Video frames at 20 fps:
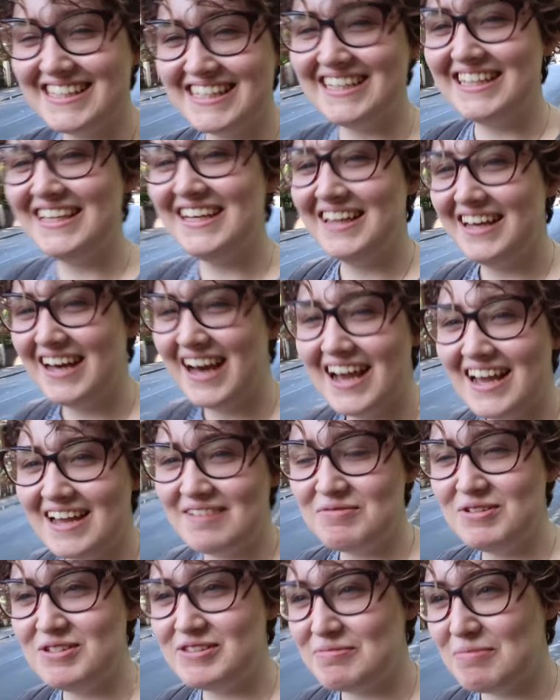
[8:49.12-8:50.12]
See, I
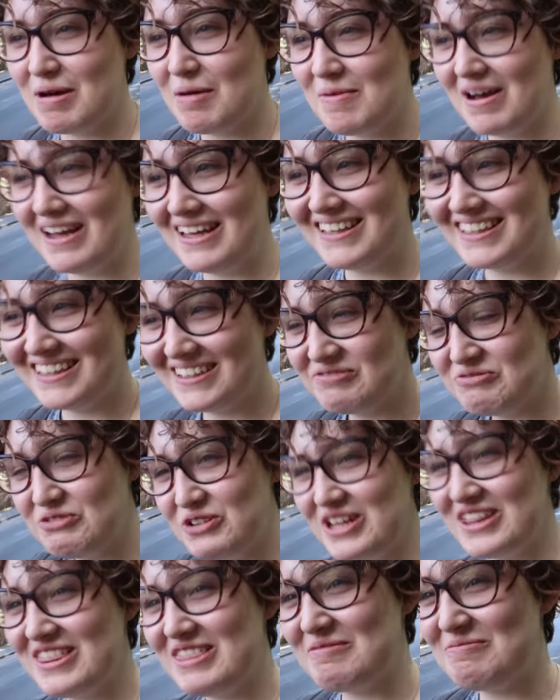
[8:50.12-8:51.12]
am using my mic.
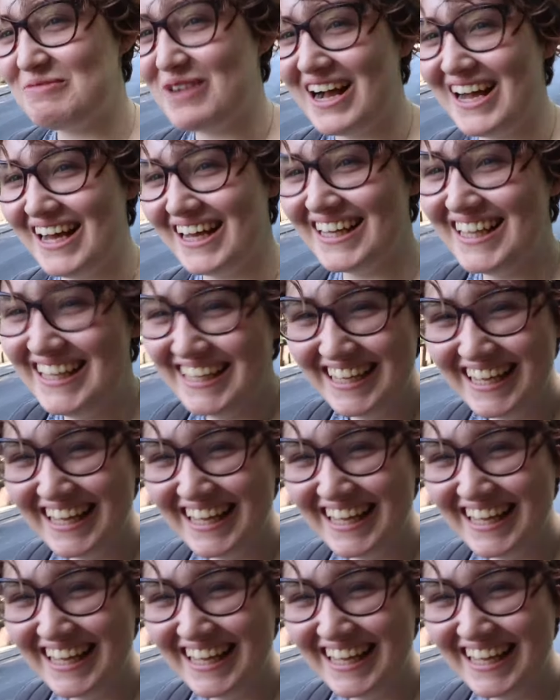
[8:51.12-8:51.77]
Worth the buy,